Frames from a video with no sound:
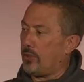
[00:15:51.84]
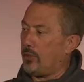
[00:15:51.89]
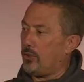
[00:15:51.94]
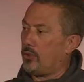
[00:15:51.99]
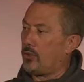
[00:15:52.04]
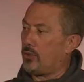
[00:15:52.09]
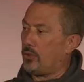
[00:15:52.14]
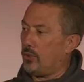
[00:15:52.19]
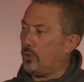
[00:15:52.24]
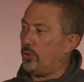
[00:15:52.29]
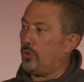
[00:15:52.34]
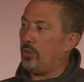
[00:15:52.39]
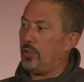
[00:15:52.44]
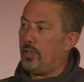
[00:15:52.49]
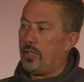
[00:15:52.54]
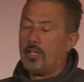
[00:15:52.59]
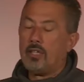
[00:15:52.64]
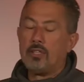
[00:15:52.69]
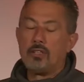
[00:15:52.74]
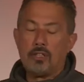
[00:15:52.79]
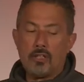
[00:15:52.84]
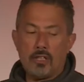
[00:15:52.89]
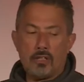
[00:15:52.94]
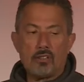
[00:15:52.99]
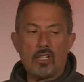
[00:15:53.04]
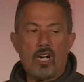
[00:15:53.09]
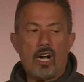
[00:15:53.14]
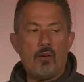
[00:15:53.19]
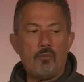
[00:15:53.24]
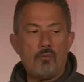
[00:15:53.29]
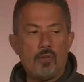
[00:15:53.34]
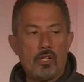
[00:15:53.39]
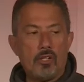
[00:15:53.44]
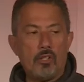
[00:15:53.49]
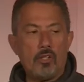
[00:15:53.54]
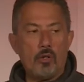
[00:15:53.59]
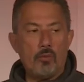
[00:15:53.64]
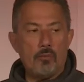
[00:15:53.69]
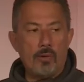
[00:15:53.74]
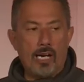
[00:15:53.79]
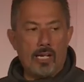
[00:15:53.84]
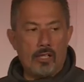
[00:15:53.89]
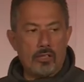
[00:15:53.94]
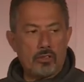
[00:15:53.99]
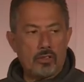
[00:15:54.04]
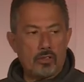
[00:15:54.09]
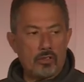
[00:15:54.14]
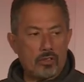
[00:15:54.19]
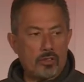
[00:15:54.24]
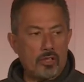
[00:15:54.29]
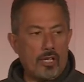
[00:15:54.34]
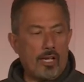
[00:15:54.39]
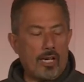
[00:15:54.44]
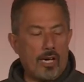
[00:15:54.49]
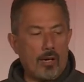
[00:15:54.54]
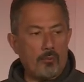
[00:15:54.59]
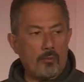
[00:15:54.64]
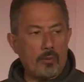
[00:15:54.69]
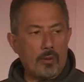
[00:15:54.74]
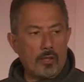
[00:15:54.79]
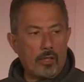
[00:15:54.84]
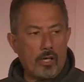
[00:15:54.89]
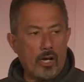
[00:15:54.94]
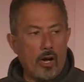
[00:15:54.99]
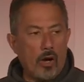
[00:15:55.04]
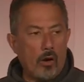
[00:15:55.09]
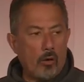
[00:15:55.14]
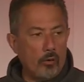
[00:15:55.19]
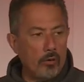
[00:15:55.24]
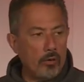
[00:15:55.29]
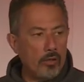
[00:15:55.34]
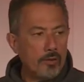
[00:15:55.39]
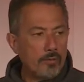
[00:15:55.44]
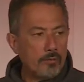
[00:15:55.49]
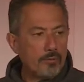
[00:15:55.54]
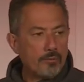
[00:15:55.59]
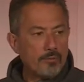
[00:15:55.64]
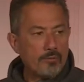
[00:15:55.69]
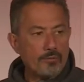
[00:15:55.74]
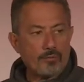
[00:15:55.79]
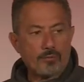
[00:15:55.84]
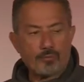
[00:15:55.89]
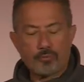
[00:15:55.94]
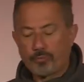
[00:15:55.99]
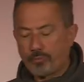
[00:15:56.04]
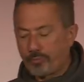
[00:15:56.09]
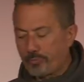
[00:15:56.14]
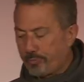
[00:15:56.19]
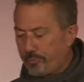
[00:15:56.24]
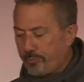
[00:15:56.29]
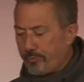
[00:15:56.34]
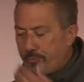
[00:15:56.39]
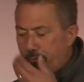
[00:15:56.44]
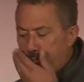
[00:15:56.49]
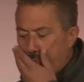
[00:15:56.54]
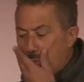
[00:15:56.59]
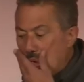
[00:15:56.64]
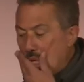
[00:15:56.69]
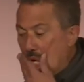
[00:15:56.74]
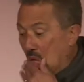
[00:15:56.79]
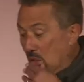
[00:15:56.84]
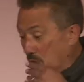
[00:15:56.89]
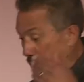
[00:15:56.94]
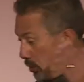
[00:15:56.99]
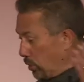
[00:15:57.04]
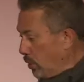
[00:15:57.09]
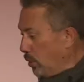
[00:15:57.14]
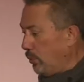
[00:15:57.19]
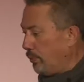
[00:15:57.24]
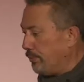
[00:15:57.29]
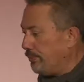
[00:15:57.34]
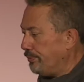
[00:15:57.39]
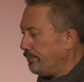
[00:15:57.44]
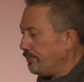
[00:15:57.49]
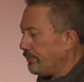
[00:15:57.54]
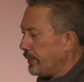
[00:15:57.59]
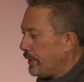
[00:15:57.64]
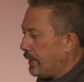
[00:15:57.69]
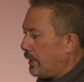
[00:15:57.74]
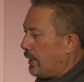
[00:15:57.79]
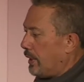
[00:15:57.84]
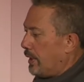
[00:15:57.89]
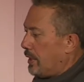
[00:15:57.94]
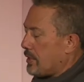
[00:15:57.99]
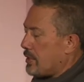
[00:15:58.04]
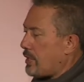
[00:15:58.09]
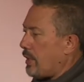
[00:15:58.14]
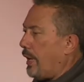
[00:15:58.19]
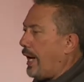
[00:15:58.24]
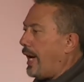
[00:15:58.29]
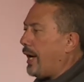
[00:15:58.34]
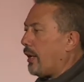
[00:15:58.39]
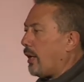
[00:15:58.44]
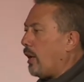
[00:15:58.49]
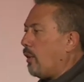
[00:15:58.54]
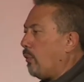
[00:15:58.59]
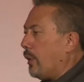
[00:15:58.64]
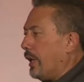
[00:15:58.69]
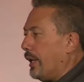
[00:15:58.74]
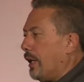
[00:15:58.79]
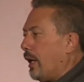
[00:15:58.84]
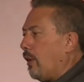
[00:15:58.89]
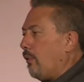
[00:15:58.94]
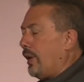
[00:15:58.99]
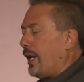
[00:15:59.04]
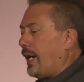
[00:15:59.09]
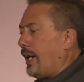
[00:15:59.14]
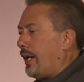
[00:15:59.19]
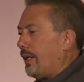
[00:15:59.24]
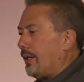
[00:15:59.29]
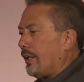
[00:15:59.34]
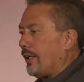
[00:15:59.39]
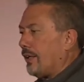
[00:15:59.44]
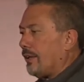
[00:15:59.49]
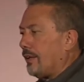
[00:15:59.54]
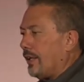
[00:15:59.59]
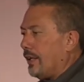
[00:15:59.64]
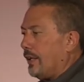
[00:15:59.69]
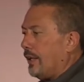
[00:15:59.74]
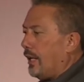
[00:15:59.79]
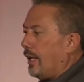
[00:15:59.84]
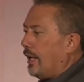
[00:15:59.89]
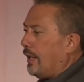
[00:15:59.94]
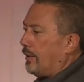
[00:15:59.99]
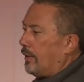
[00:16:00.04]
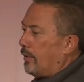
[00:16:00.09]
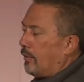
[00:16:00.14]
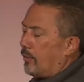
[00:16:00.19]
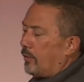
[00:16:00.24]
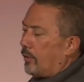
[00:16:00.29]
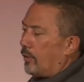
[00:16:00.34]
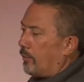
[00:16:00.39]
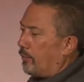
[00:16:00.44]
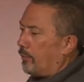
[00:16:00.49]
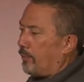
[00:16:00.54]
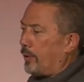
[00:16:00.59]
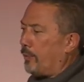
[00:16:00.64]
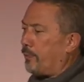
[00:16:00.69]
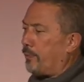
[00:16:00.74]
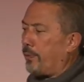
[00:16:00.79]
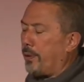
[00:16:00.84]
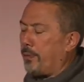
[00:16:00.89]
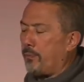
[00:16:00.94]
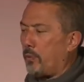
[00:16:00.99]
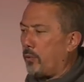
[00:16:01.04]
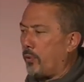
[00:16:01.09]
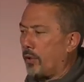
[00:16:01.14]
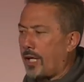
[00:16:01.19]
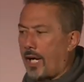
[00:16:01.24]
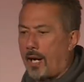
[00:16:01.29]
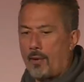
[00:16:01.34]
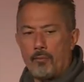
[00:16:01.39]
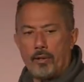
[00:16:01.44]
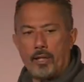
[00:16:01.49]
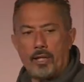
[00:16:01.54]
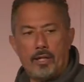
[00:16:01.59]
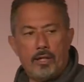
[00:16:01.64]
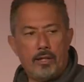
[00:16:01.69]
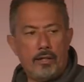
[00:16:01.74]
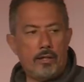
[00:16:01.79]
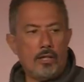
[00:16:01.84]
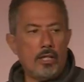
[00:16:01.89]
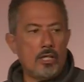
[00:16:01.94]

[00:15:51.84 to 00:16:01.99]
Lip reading: you sure? She goes, I'm your new manager. Shut up and go. I said, cool. So out I went. I went out to the thing there and the people were coming in.